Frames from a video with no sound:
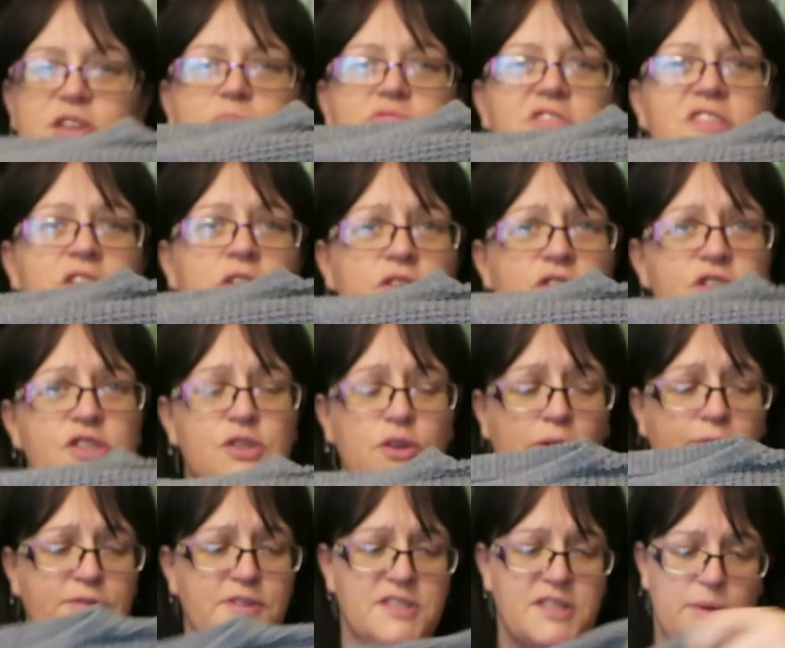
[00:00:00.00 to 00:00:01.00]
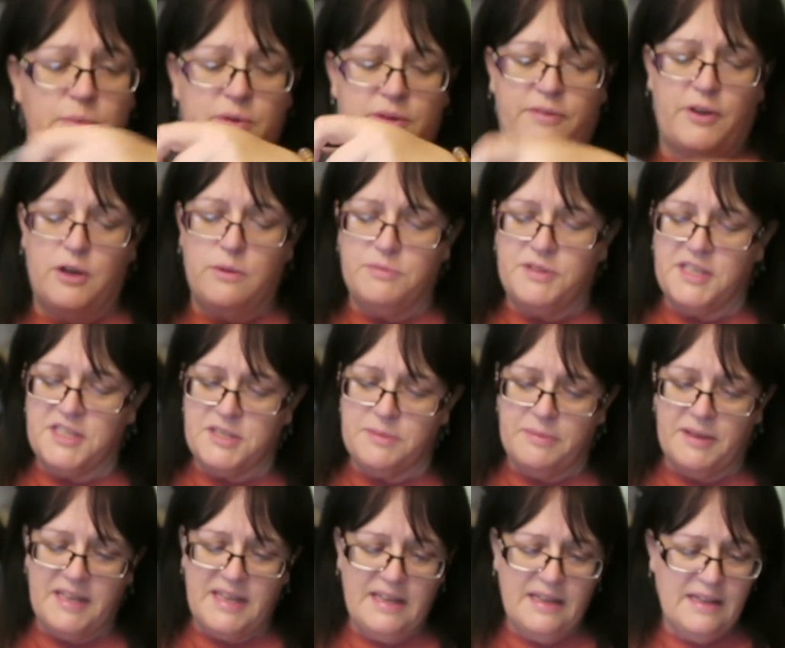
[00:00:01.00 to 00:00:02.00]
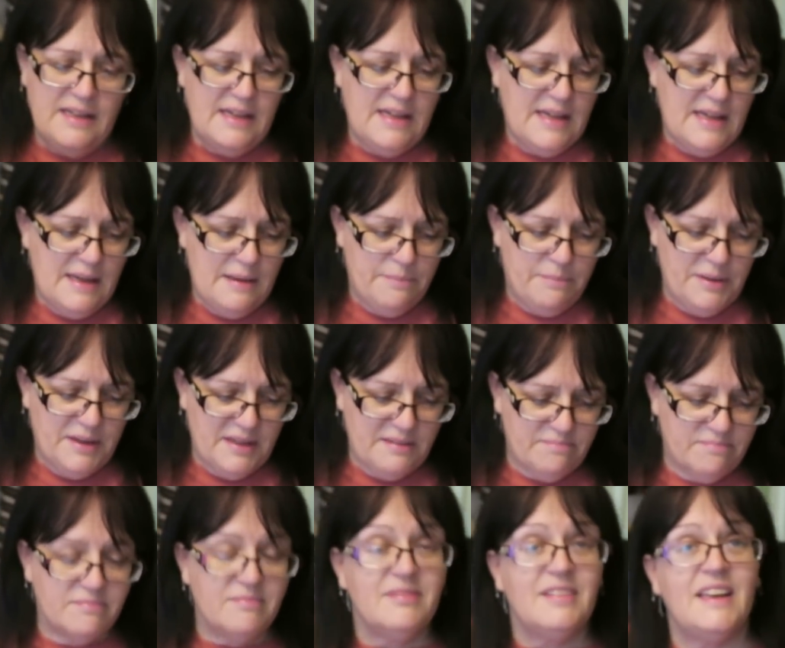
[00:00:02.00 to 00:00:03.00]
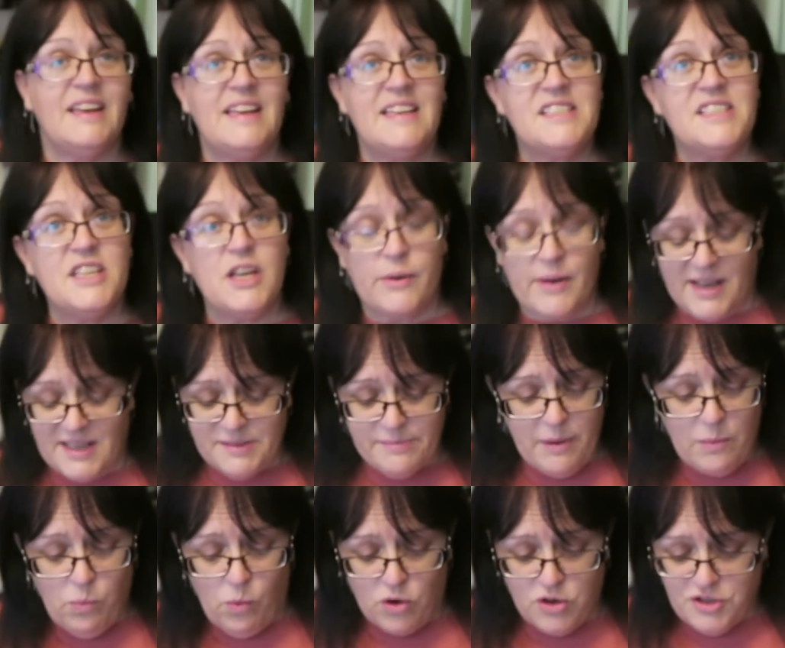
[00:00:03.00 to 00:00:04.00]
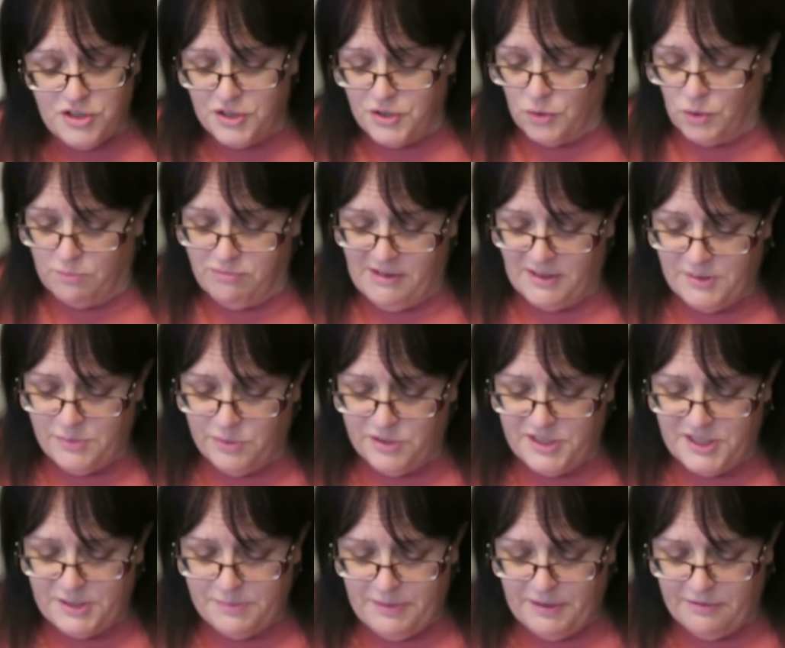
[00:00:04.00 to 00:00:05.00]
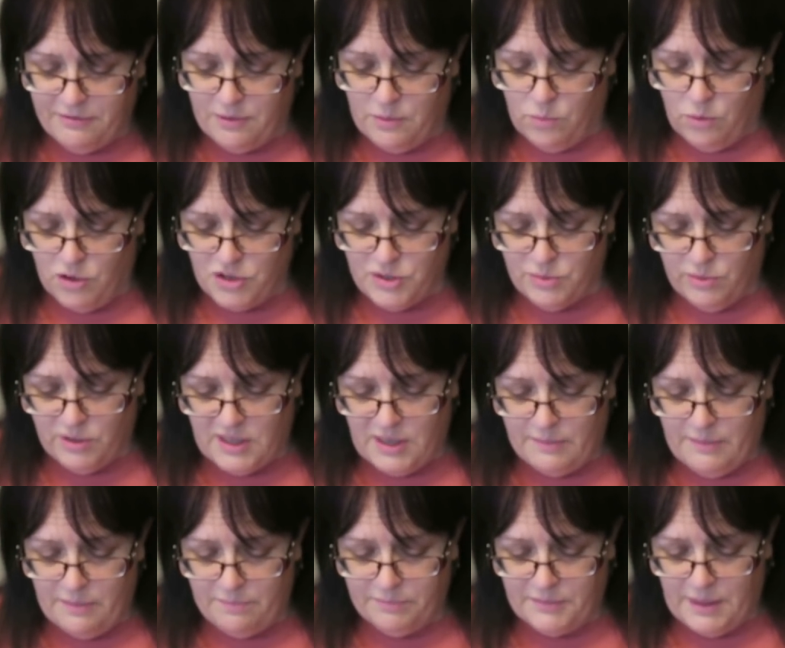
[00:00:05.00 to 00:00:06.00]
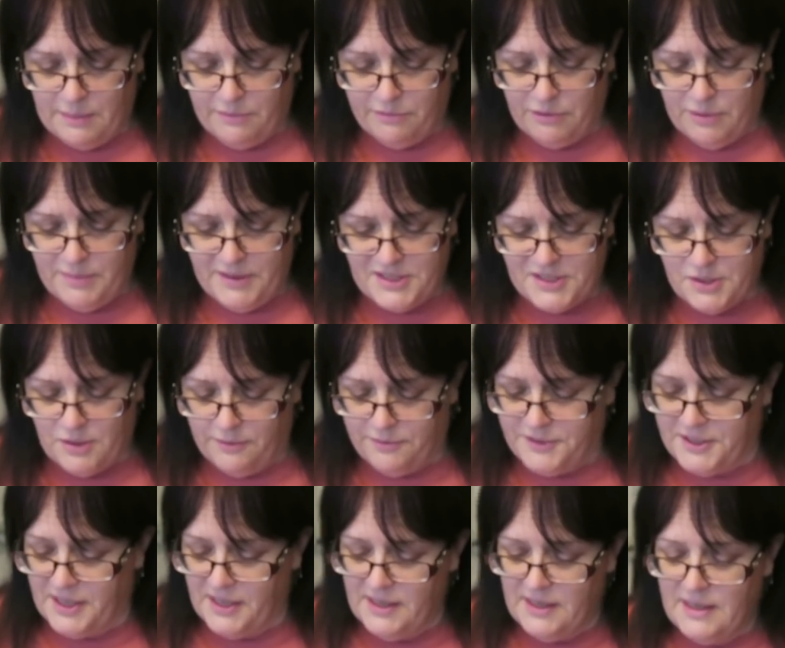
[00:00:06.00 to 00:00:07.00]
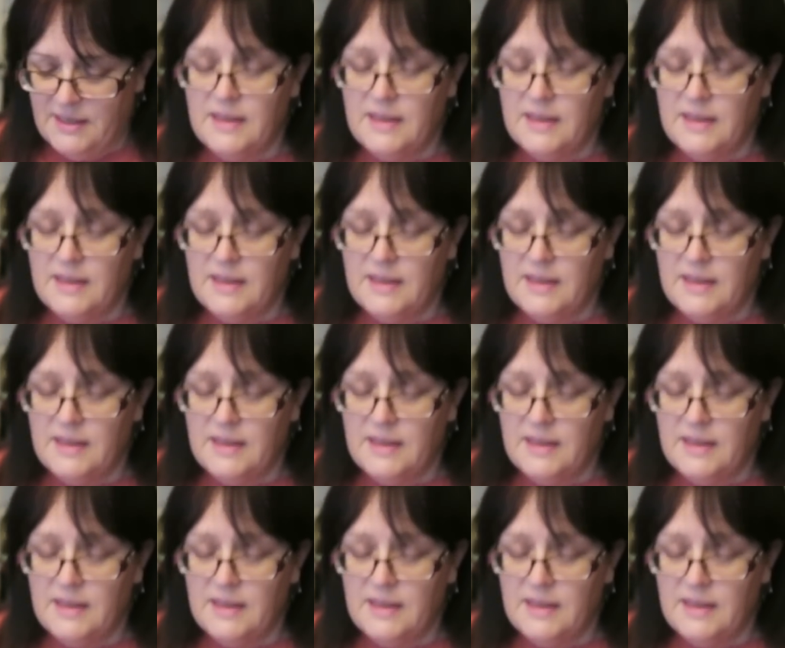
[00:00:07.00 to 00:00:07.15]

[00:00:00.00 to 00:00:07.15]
jumper. It's not as soft as I would have hoped it to be, but then it is new. It hasn't been washed at all. Perhaps once it's been through a wash, it will come through a bit softer.